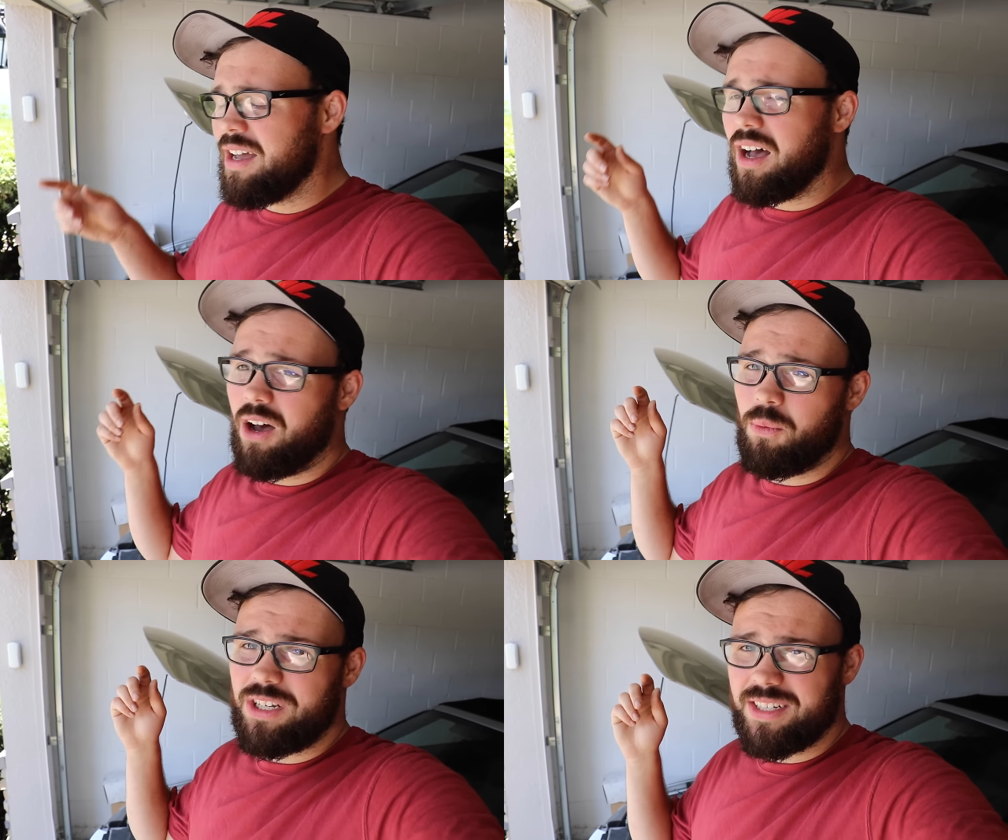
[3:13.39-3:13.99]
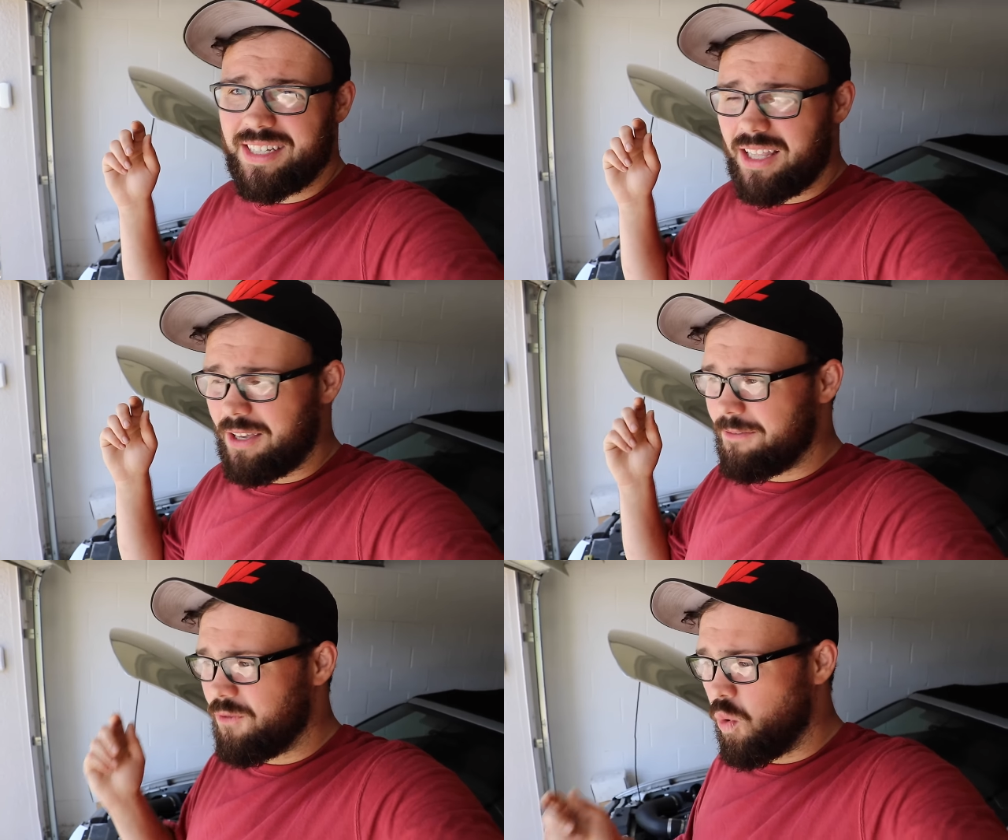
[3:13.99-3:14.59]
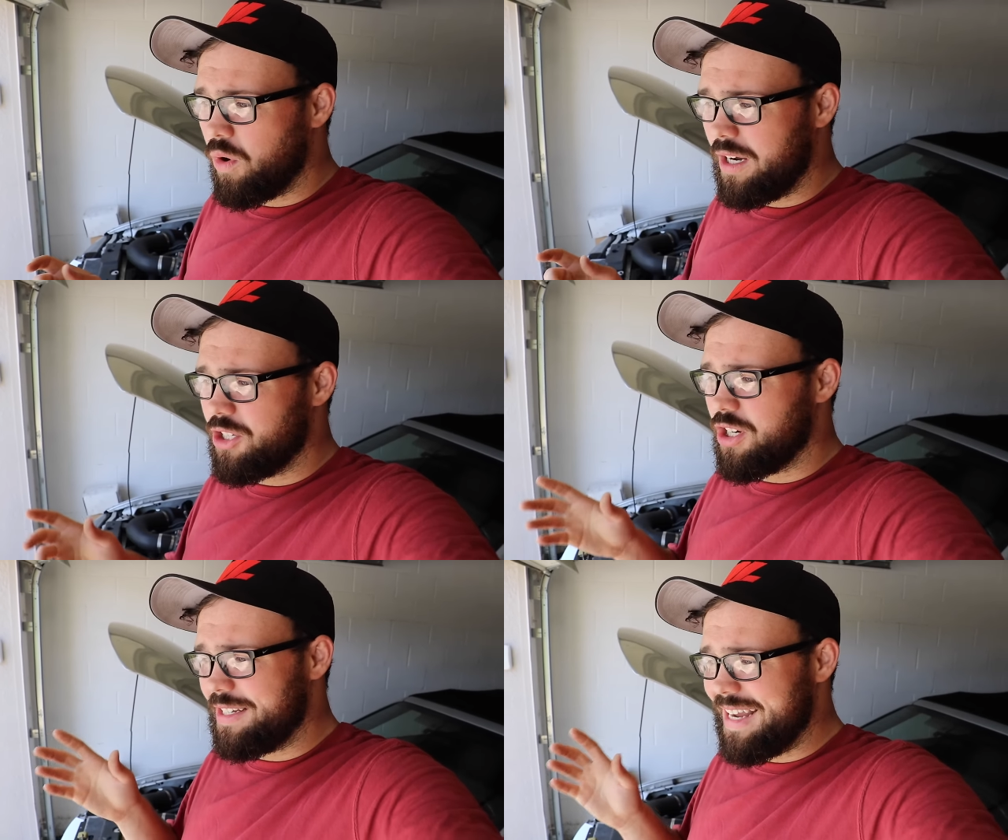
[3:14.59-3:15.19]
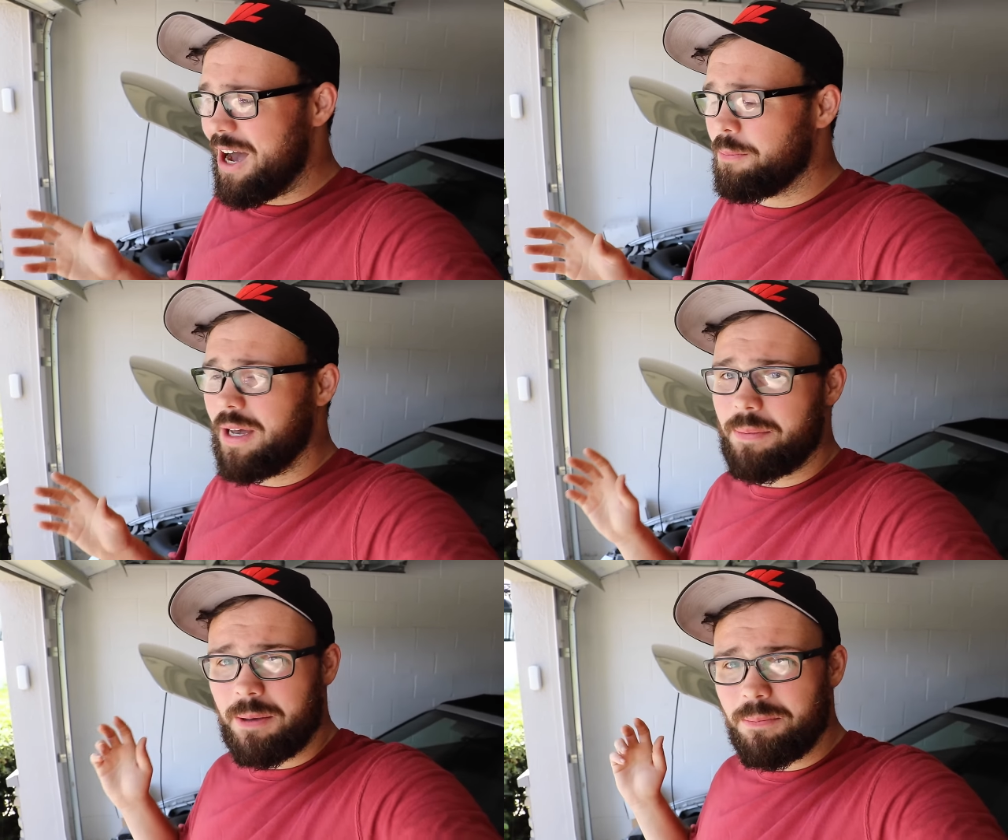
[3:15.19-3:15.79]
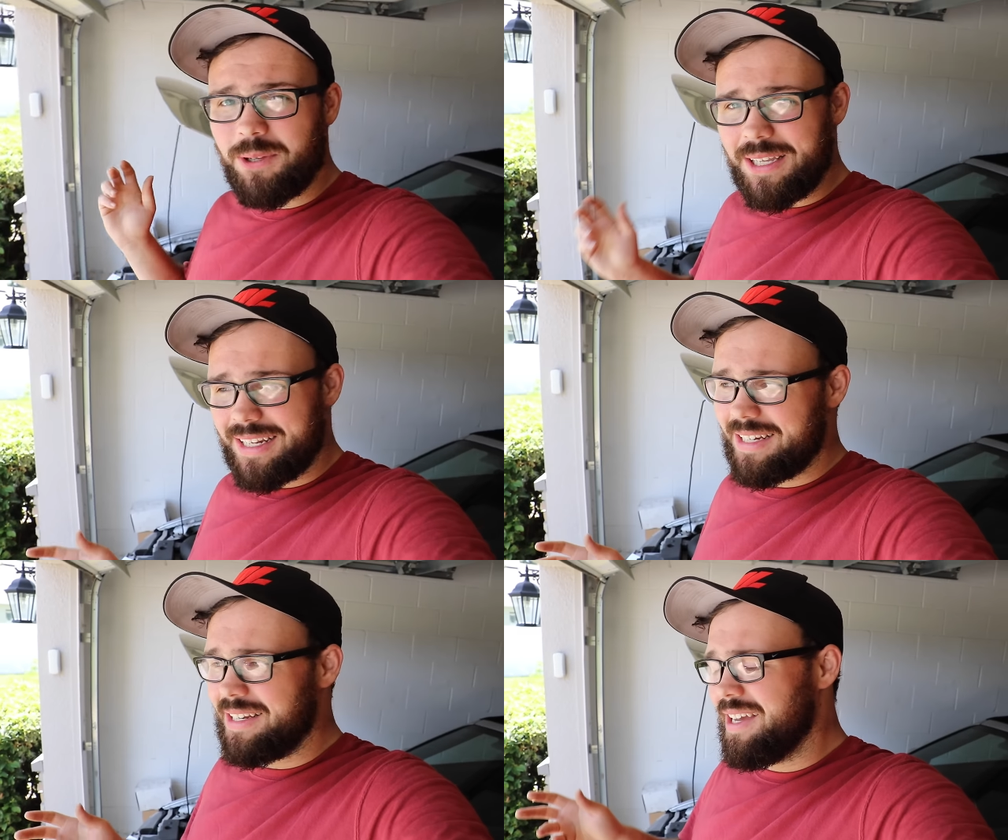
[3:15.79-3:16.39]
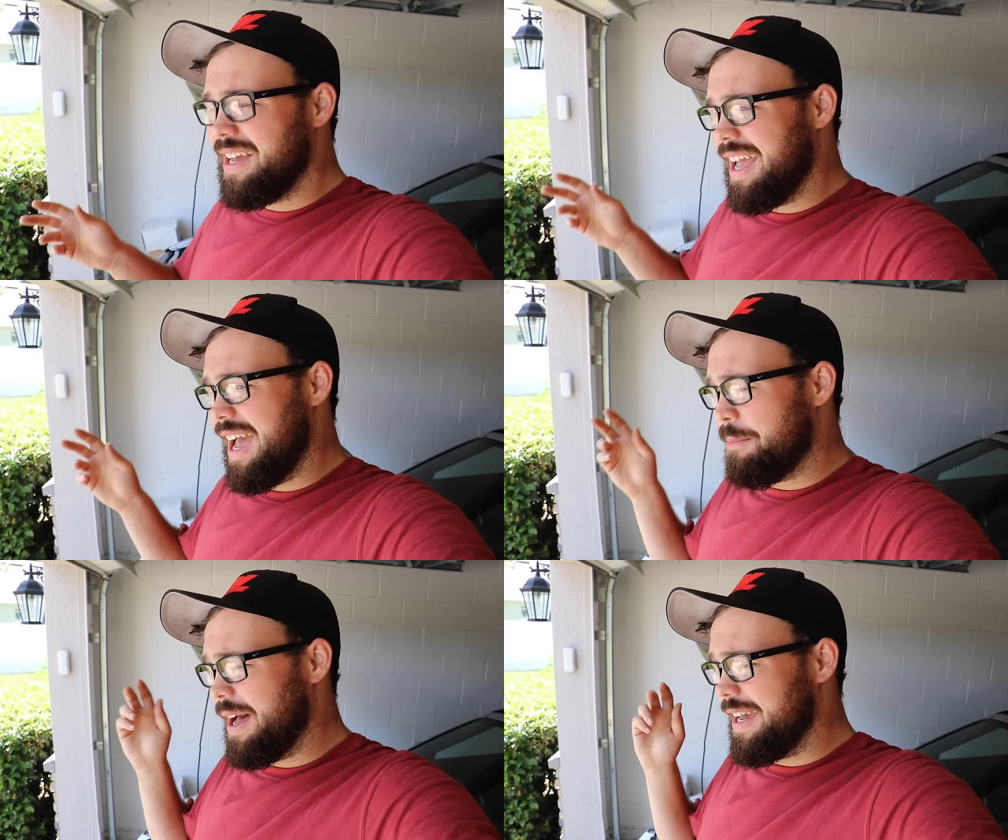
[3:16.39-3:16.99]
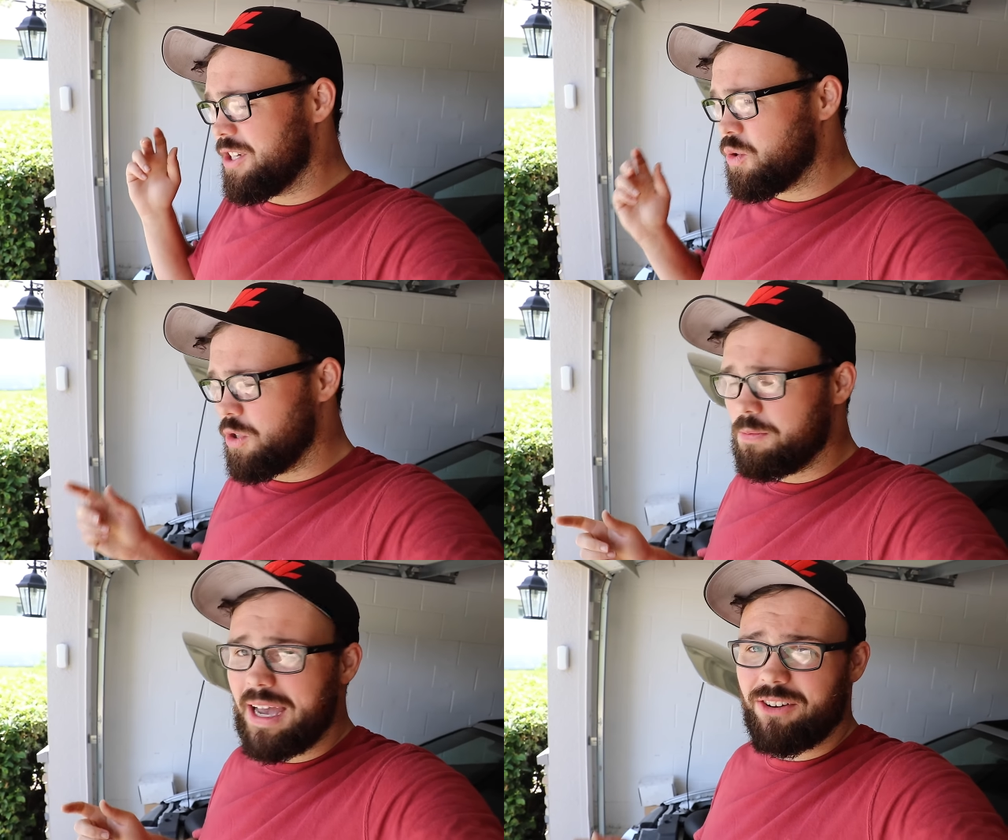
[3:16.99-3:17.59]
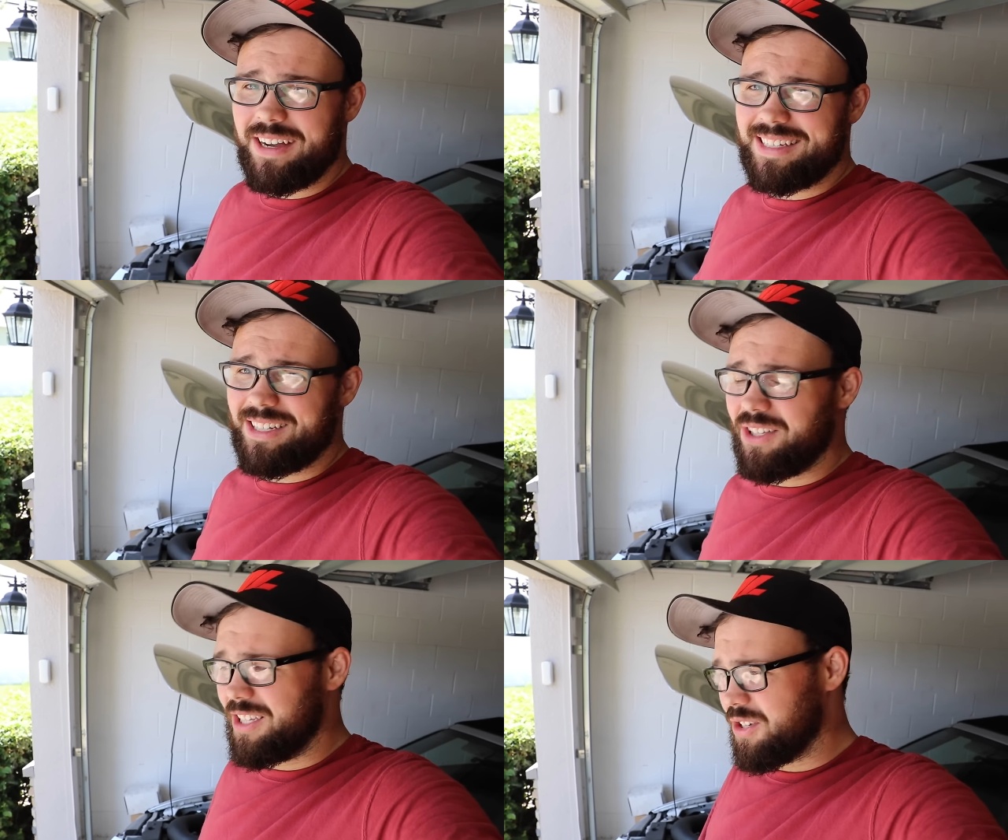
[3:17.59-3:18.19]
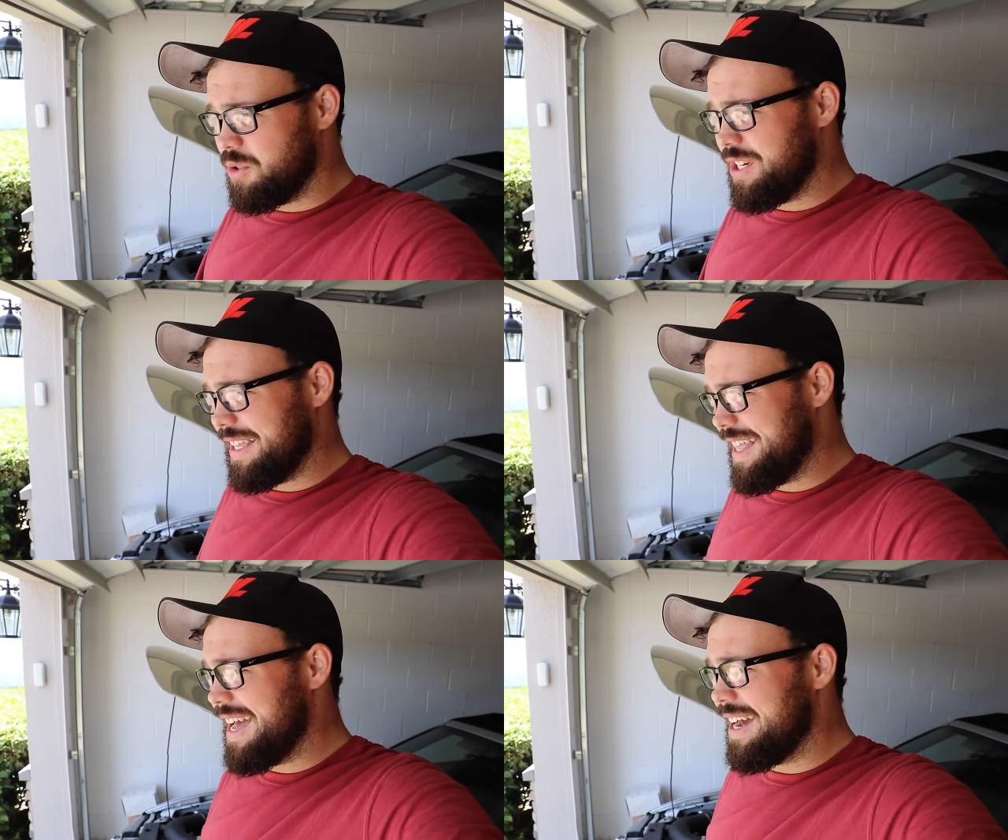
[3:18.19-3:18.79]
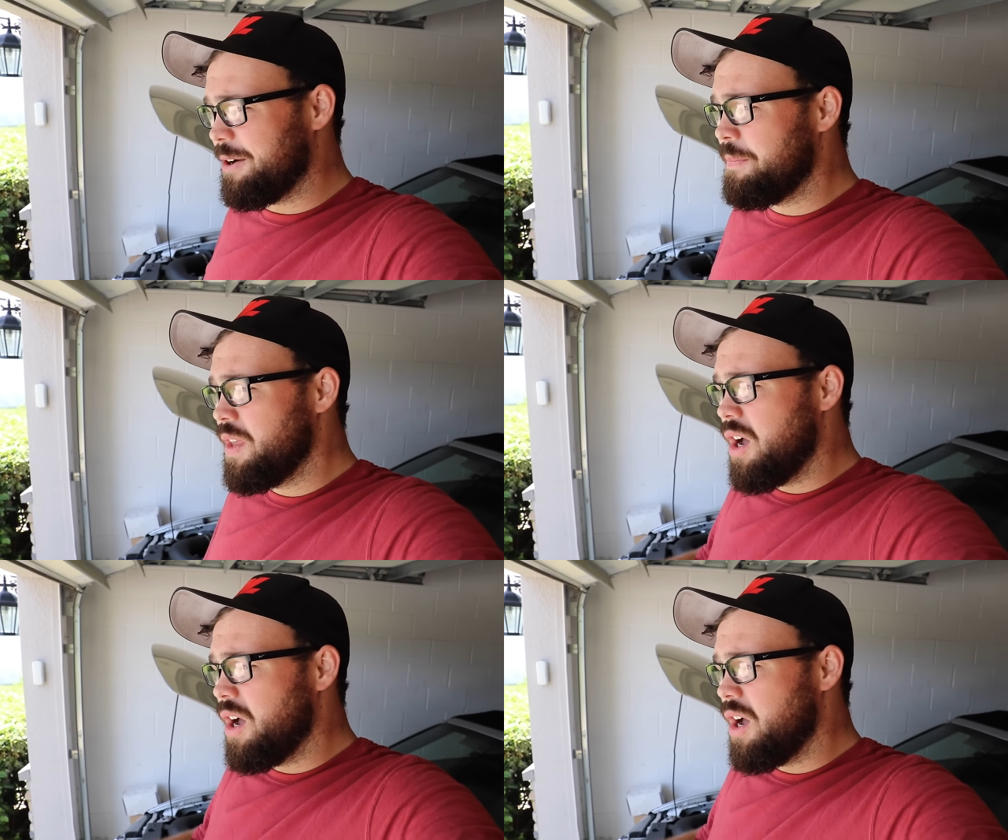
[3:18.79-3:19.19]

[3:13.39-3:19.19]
Uh, we just got the four inch downpipe completed by Switchback Racing. Let's go check that out.